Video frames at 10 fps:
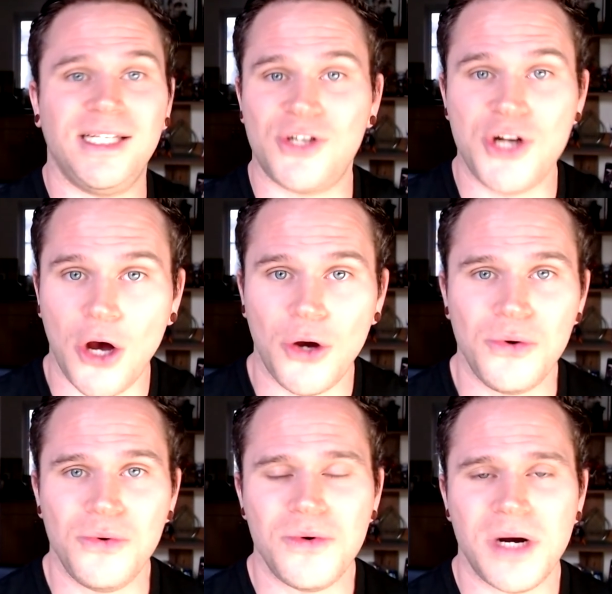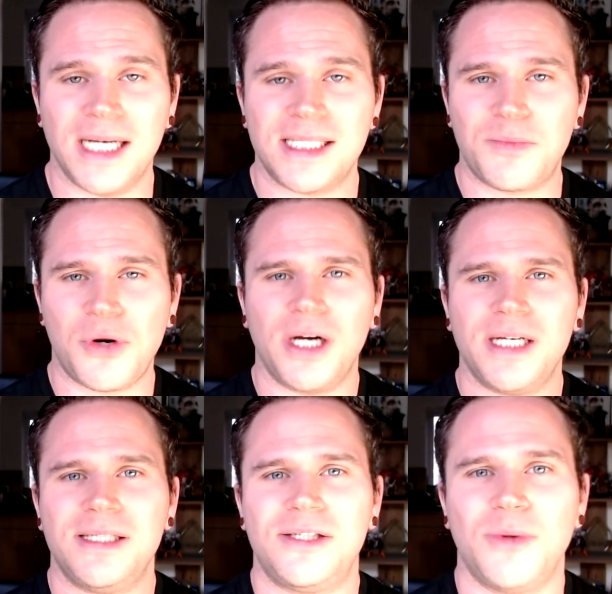no
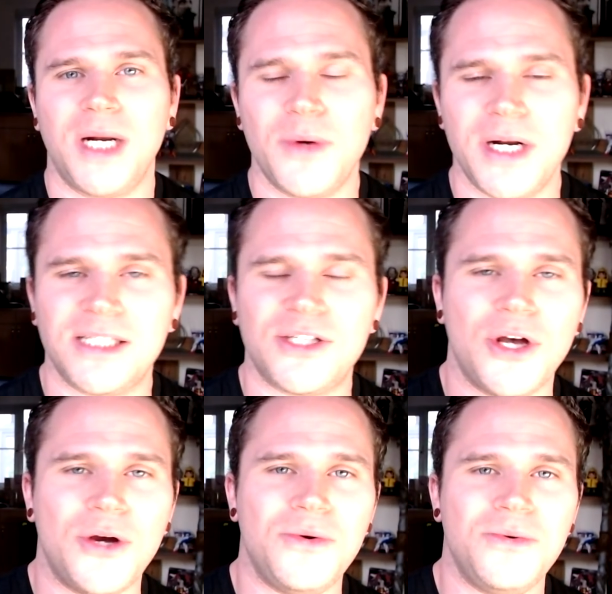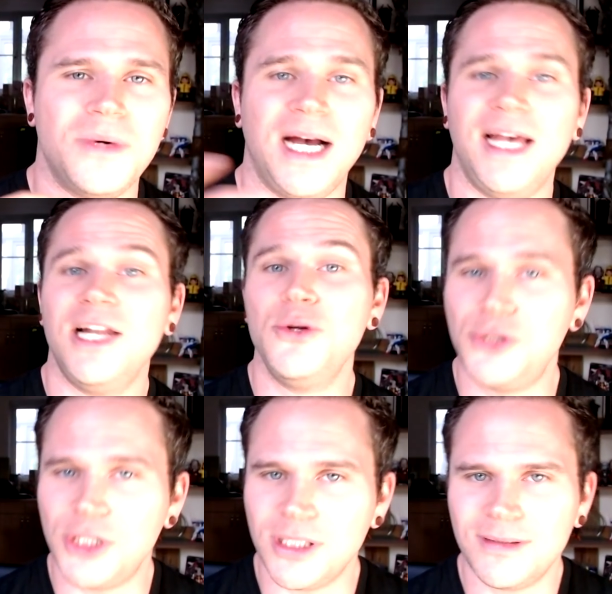surprise to anyone. It's no
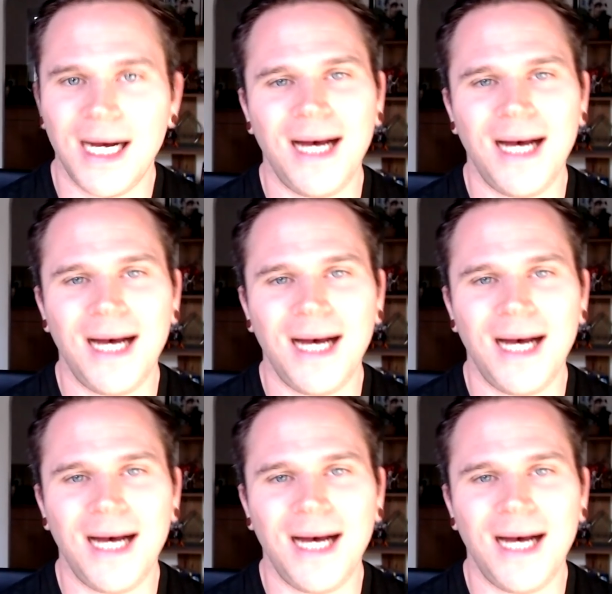illusion